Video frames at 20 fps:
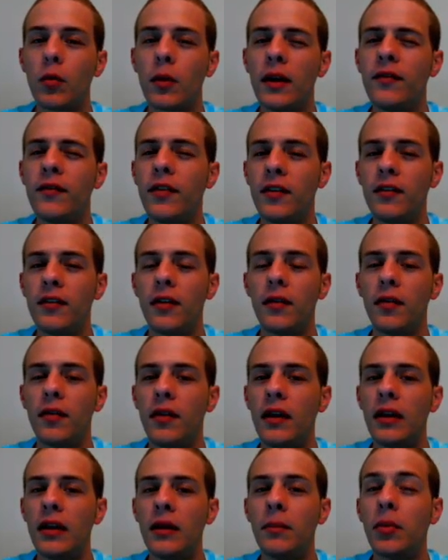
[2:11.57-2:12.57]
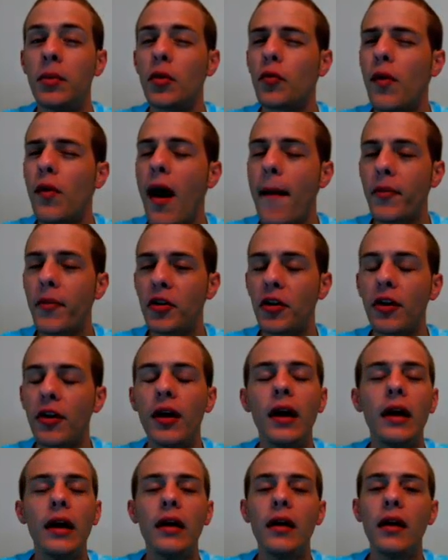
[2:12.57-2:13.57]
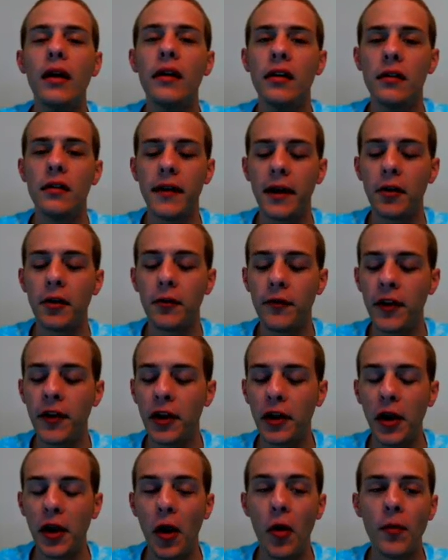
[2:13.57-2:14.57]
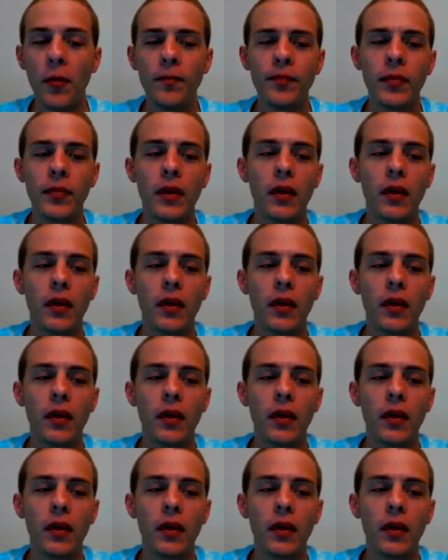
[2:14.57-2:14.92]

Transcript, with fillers: to revisit the barometer in a later video.